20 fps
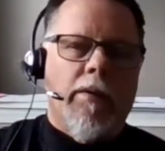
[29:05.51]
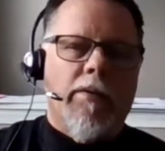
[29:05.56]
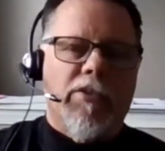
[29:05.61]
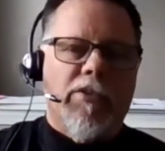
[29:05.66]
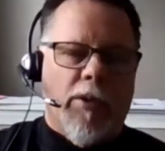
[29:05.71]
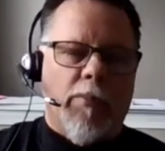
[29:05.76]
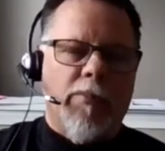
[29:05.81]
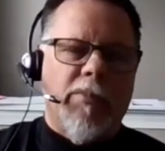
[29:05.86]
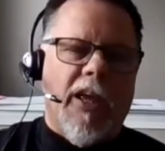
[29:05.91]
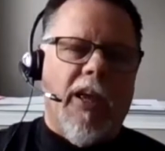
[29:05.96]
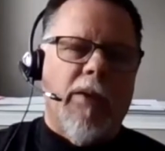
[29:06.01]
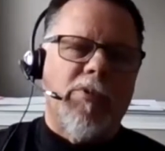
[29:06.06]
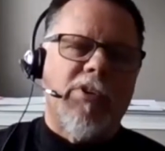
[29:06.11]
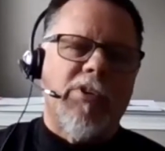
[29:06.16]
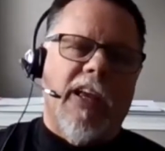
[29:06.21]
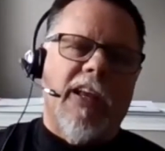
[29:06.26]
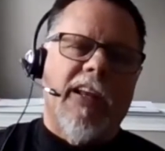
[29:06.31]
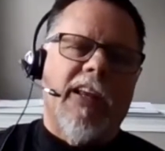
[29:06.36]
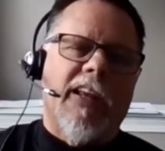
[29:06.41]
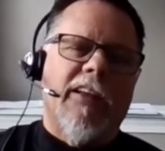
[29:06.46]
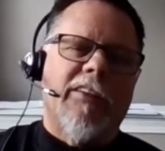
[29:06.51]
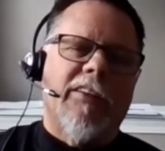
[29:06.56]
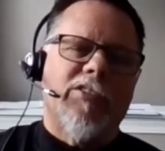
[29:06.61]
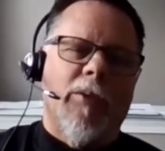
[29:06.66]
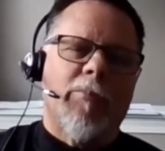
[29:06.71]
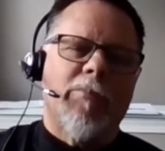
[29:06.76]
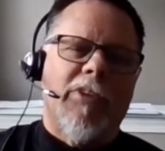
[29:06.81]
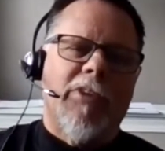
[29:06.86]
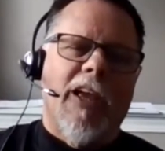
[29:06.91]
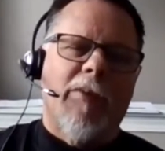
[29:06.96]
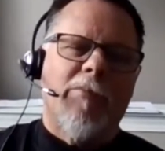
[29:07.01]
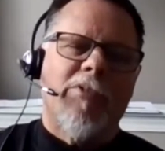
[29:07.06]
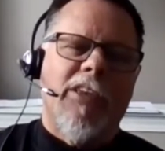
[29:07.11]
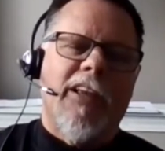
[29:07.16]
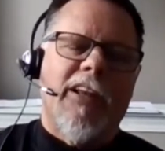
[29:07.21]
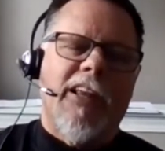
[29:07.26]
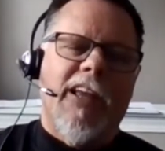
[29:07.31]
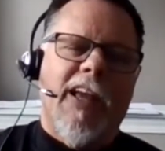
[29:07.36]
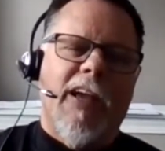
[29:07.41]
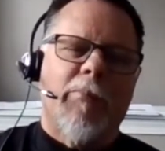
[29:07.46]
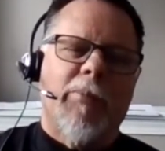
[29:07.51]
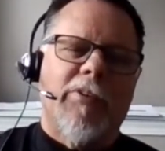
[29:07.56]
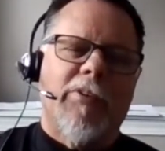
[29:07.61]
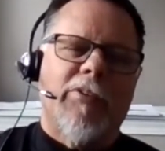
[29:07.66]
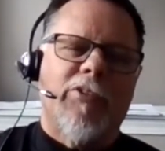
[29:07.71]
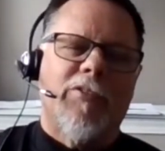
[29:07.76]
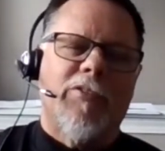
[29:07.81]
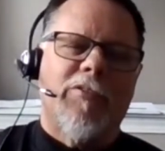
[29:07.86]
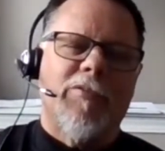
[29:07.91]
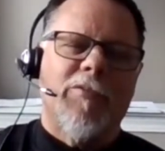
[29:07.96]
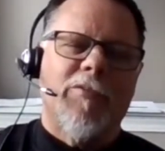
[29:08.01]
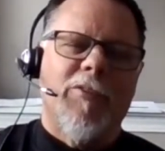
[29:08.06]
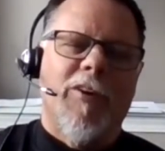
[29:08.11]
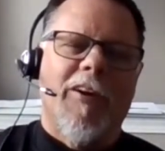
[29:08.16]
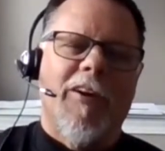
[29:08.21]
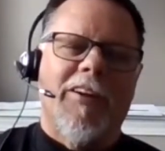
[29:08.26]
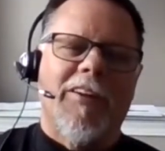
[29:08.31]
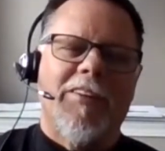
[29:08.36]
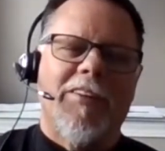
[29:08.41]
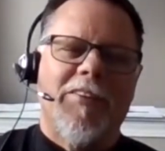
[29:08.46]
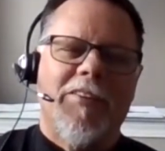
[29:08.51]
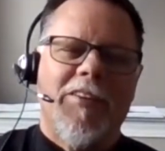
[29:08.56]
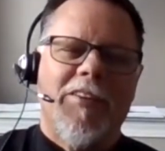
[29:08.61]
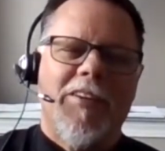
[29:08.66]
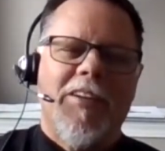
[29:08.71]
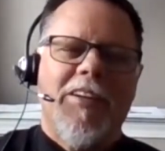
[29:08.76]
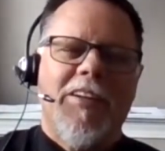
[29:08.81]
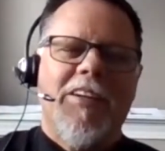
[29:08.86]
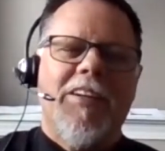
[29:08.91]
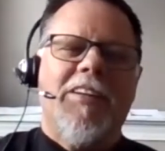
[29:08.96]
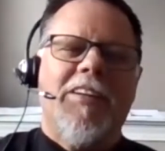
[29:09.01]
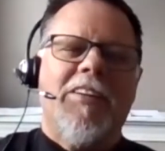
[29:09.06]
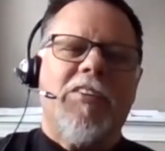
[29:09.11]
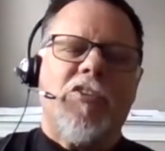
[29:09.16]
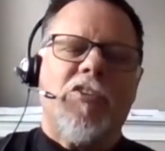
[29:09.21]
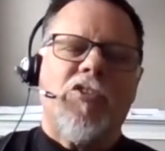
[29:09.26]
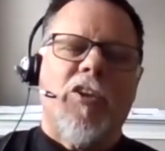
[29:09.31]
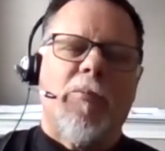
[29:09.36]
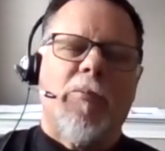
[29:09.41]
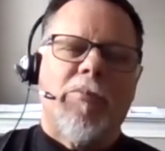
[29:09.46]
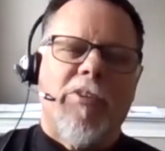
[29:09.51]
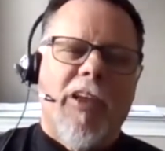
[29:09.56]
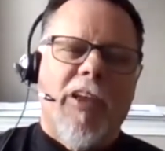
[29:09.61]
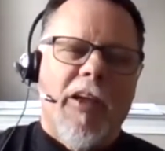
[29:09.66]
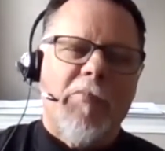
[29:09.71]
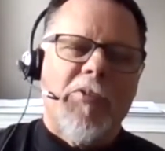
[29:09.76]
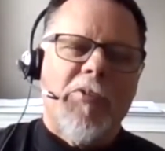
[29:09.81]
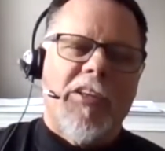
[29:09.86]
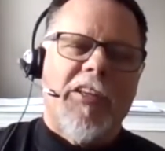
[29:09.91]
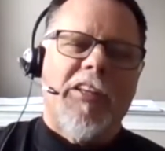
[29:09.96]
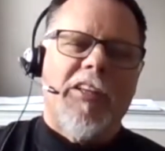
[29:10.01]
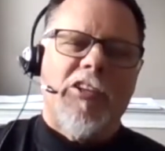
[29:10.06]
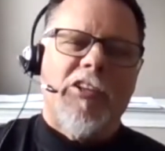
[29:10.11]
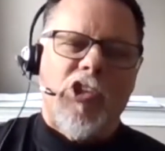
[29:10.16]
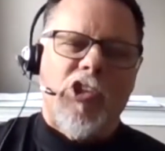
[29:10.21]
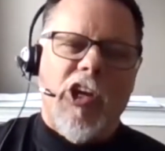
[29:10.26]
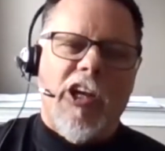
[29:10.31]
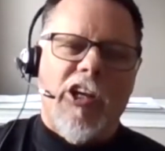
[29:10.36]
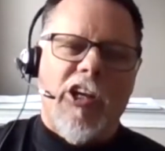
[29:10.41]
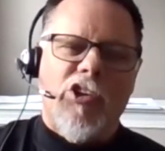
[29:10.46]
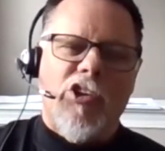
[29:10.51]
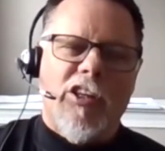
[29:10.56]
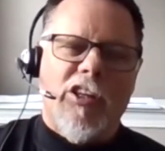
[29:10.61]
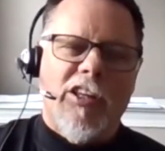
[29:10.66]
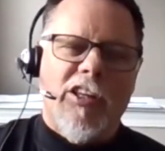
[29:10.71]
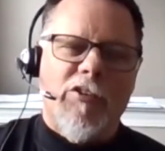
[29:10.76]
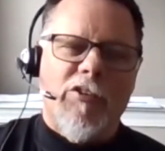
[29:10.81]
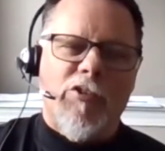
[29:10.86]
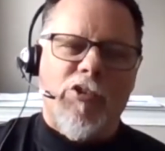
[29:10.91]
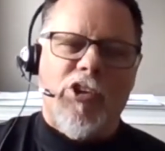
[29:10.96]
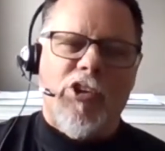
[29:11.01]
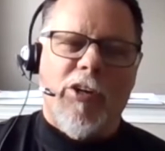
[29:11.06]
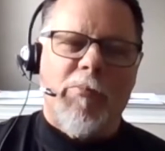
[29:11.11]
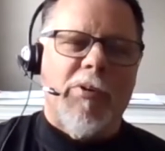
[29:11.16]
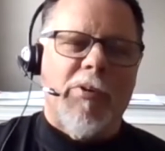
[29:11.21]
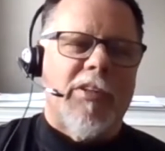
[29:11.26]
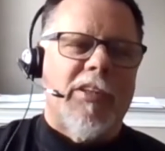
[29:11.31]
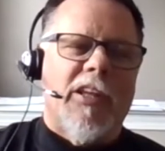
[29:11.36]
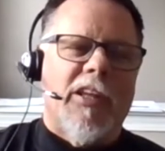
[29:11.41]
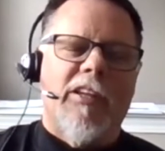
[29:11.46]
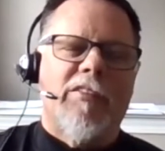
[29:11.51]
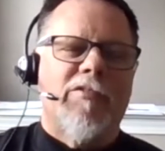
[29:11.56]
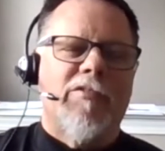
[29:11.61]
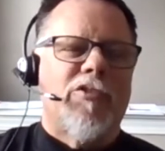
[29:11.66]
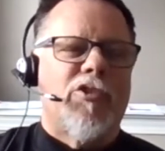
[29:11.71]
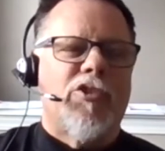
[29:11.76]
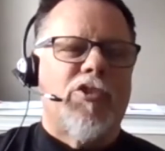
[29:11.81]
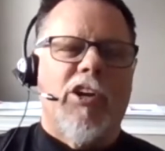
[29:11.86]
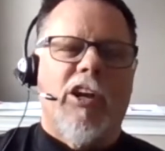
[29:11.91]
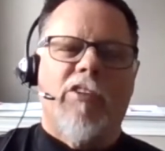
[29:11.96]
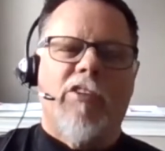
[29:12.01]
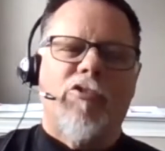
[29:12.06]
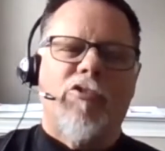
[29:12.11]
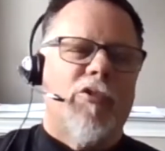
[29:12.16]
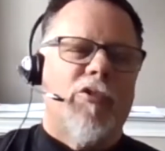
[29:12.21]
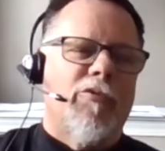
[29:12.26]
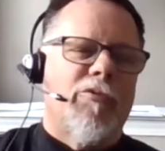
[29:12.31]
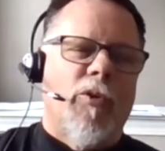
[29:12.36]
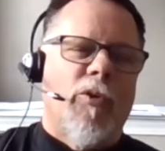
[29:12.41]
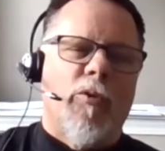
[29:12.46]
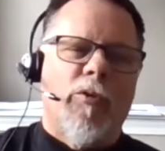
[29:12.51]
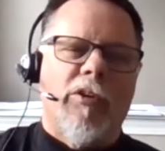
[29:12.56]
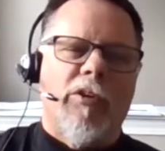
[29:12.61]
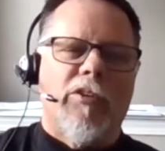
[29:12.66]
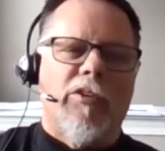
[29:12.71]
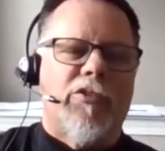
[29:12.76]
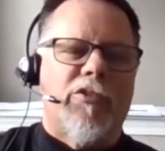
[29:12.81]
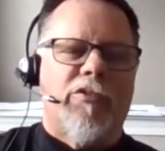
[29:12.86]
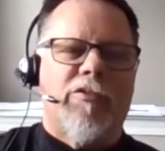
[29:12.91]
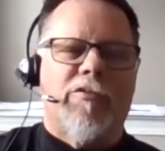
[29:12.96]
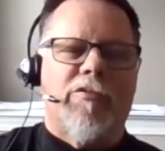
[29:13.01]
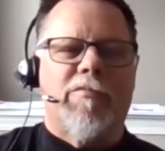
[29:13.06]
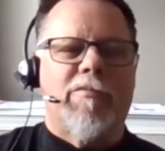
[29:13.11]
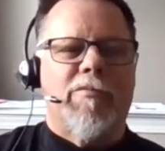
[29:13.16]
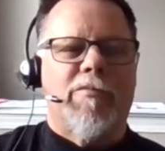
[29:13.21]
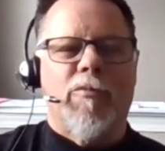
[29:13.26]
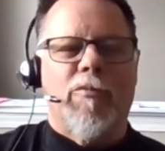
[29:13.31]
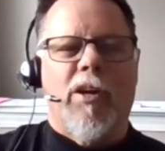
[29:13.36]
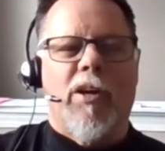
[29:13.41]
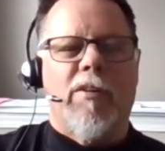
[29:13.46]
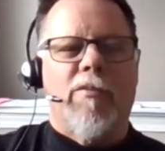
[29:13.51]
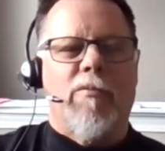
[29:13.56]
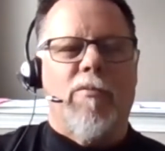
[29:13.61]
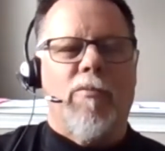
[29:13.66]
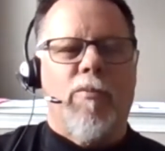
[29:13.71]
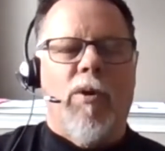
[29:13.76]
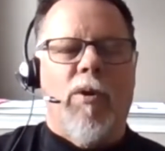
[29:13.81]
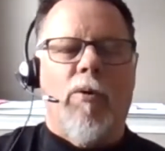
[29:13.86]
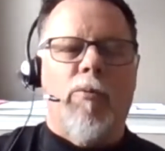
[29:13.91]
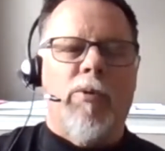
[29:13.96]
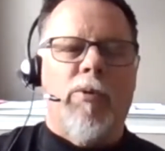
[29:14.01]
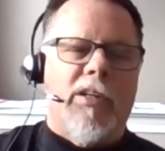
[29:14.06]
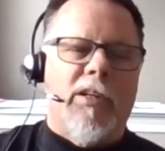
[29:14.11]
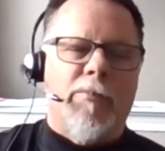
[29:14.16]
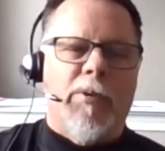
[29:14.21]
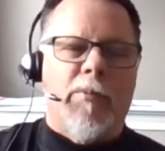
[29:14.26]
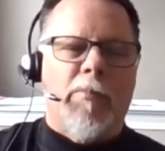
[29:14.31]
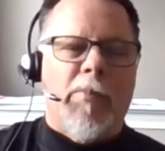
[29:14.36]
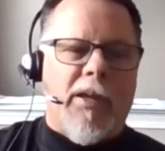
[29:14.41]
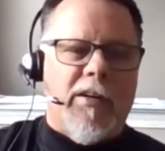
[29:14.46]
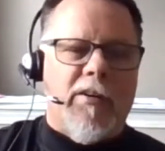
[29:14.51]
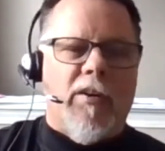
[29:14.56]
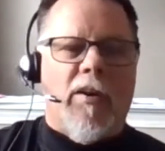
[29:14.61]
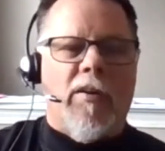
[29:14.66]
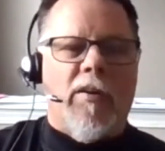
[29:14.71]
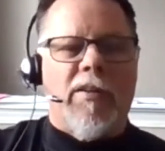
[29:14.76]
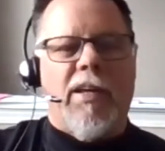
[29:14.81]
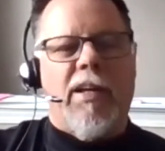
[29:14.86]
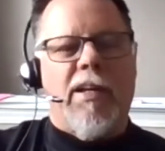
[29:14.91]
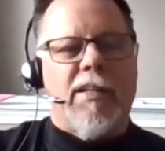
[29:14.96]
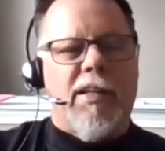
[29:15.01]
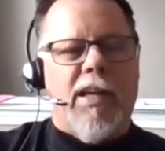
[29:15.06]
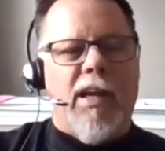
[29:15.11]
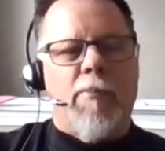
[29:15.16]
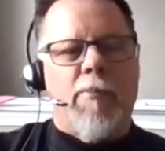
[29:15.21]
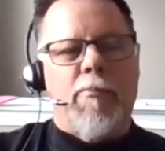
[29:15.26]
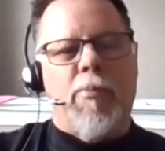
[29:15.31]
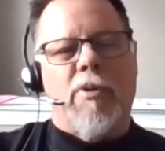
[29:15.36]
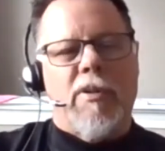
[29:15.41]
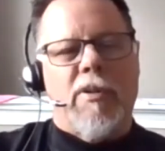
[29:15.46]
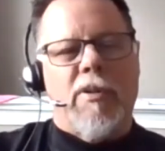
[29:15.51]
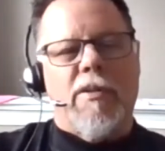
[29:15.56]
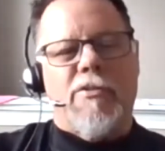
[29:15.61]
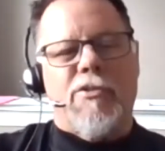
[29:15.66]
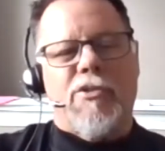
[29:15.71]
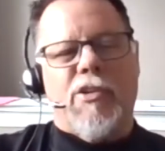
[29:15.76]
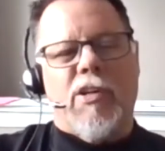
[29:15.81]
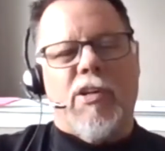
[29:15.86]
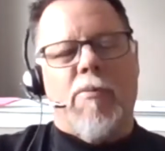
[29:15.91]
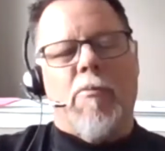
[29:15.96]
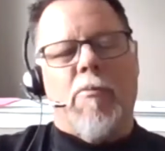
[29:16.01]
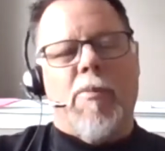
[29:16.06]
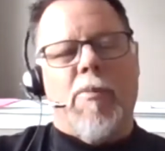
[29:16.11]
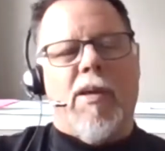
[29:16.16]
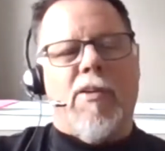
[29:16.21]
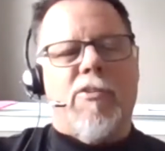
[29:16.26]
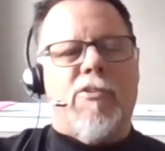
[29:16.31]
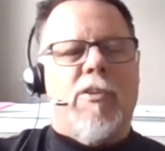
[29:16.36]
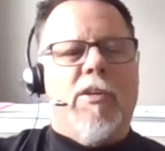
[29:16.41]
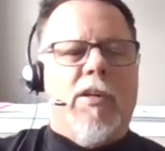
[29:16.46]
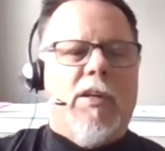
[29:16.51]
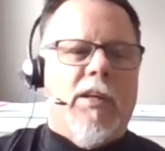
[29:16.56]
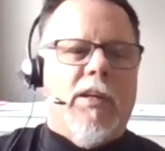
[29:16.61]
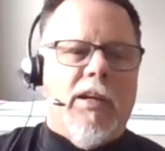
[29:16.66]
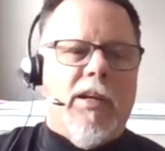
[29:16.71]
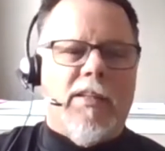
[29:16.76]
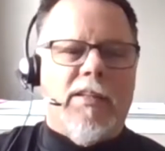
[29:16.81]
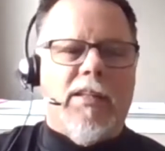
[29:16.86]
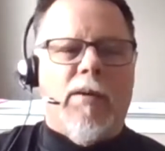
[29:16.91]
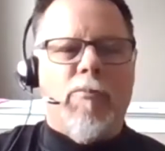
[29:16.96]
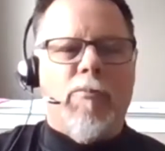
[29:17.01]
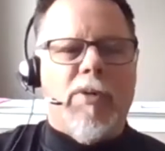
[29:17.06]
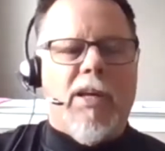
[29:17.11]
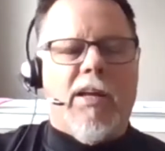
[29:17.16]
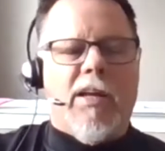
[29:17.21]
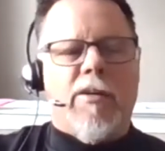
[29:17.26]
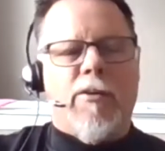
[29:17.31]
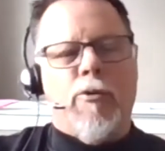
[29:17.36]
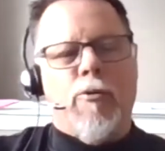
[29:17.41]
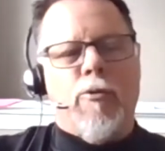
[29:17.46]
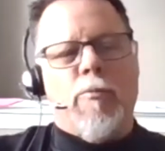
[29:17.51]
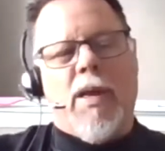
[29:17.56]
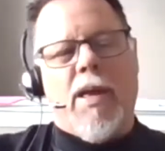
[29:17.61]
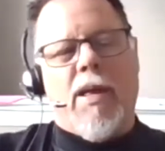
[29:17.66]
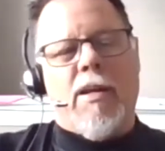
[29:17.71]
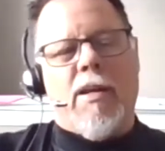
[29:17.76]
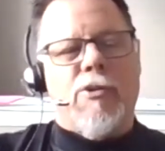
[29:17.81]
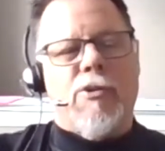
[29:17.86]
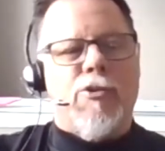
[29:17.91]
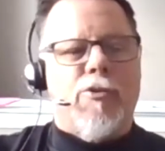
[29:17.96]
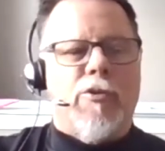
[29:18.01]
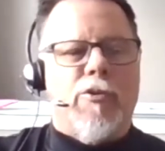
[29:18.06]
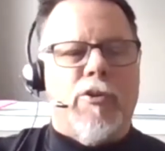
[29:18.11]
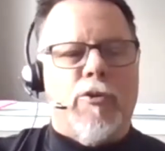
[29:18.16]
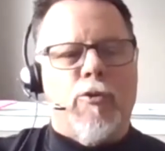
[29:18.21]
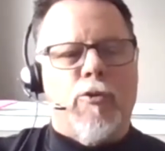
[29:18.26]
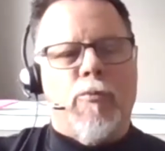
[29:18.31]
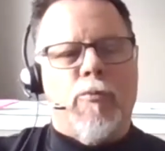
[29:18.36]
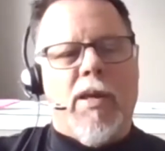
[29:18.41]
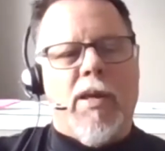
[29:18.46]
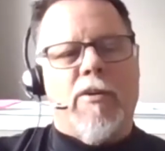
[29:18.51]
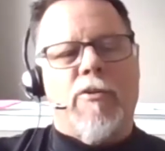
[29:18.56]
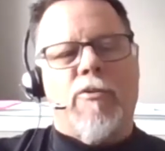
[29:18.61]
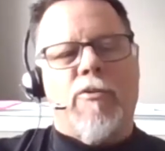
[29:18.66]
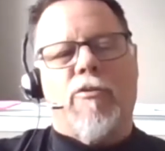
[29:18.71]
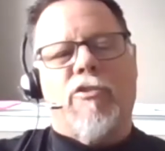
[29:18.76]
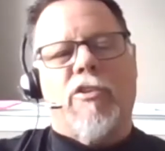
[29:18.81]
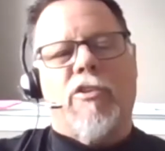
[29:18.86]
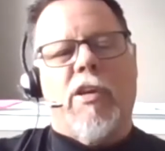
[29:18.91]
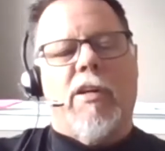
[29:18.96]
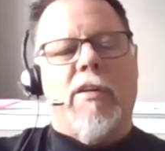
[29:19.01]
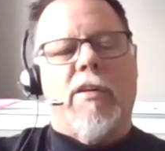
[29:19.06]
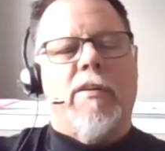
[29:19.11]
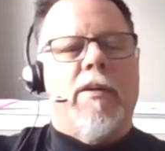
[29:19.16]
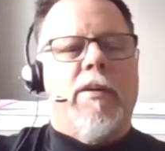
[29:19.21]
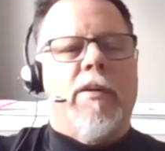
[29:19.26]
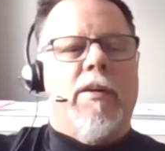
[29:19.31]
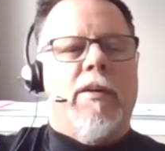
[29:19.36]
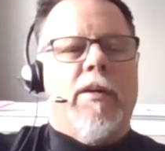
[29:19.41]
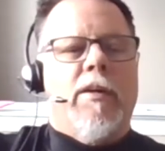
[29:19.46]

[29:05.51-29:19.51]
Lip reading: Sometimes that happens, right? Sometimes they get a change in leadership and they change their focus, right? Well, we implemented all that. It got put into the CMMS, and then we got a new manager, and the new manager said,